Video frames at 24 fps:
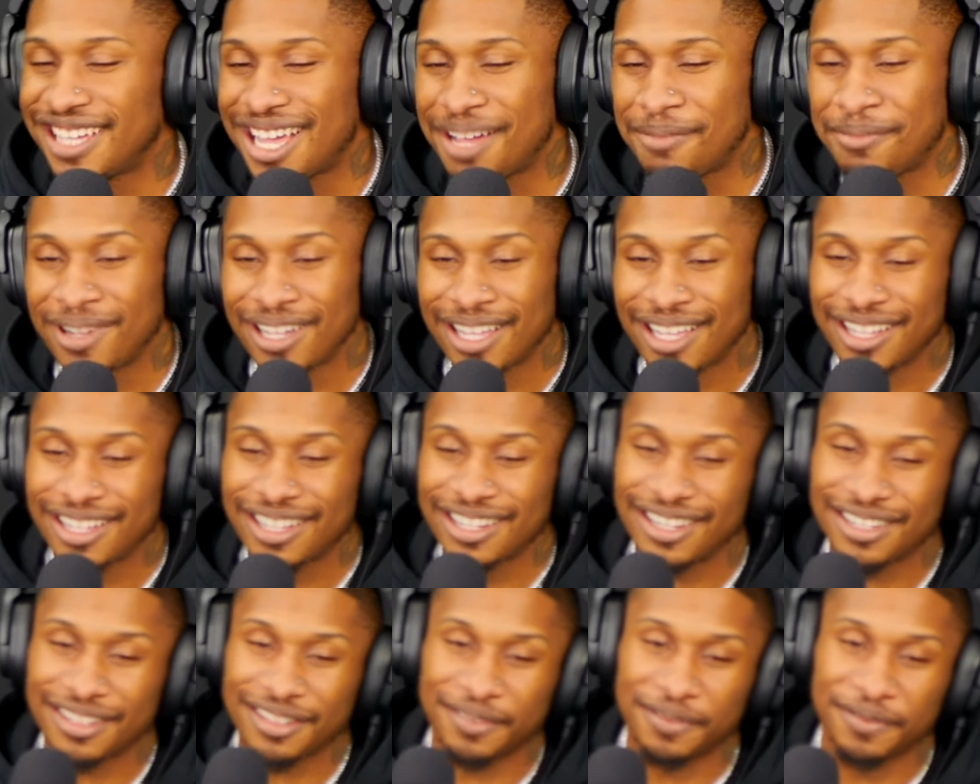I might gotta
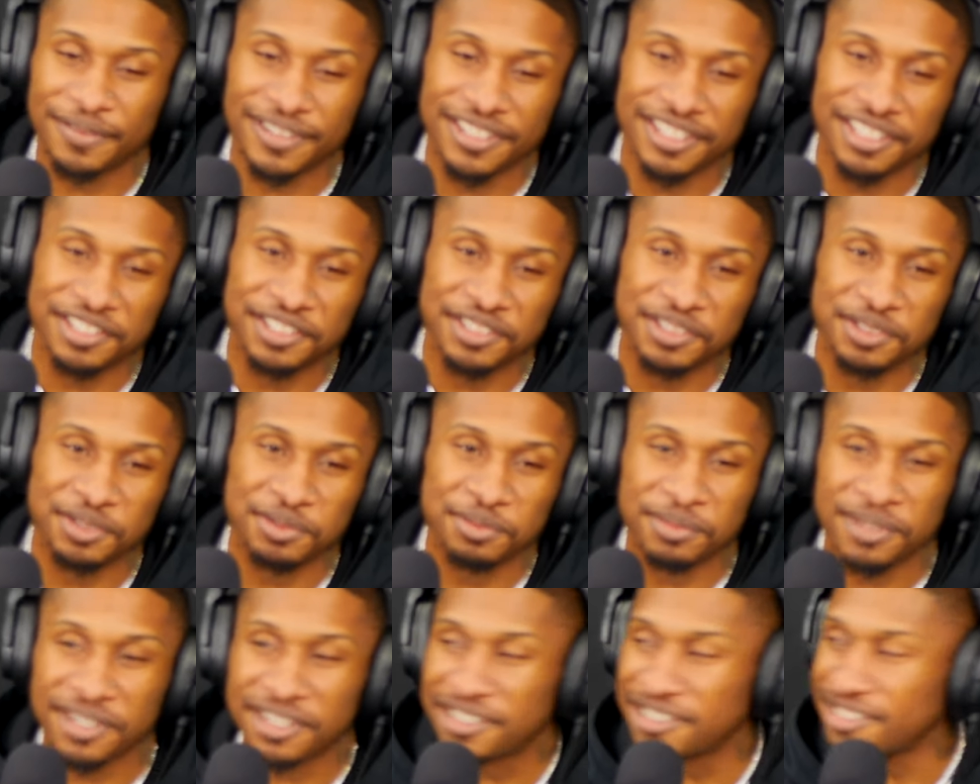get out to Philly
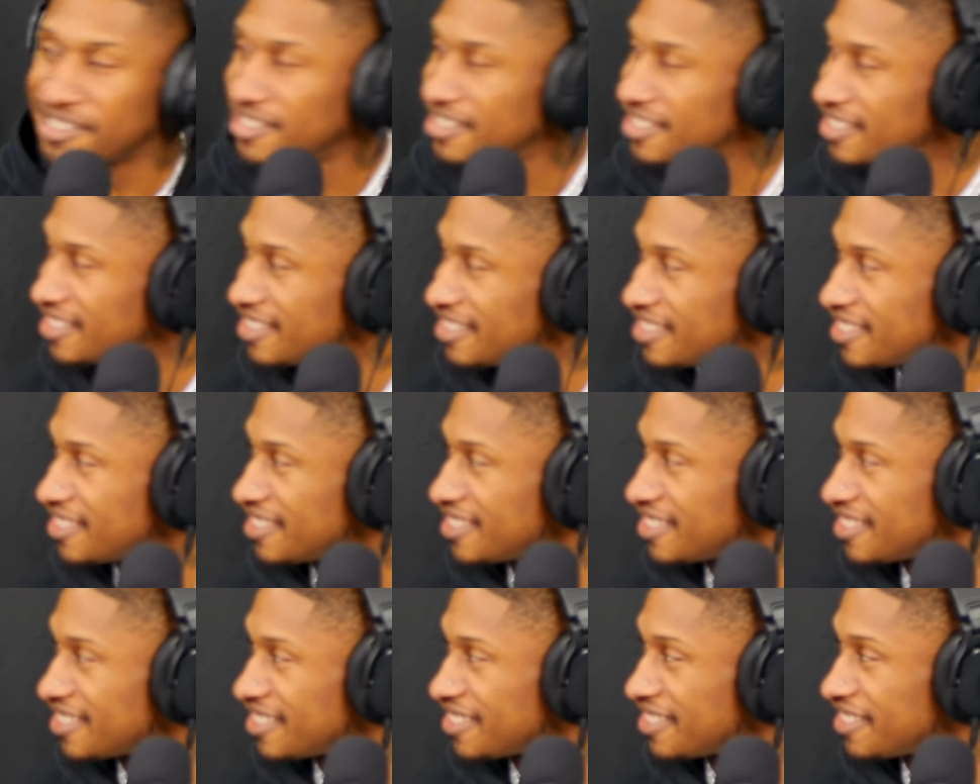too, bro. Philly
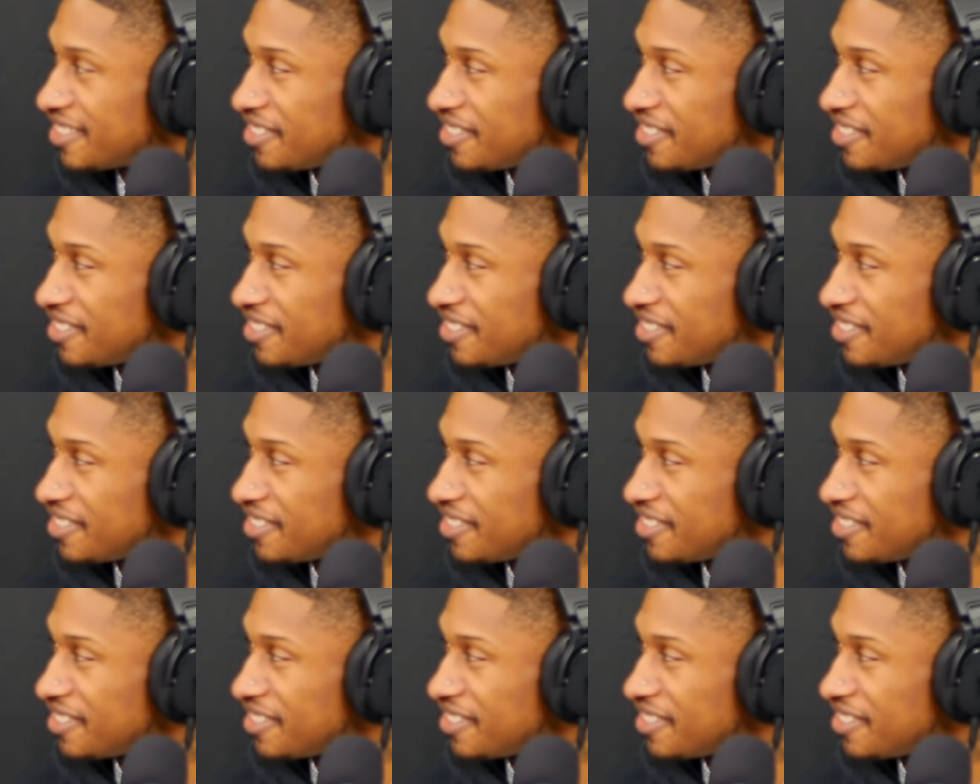got it?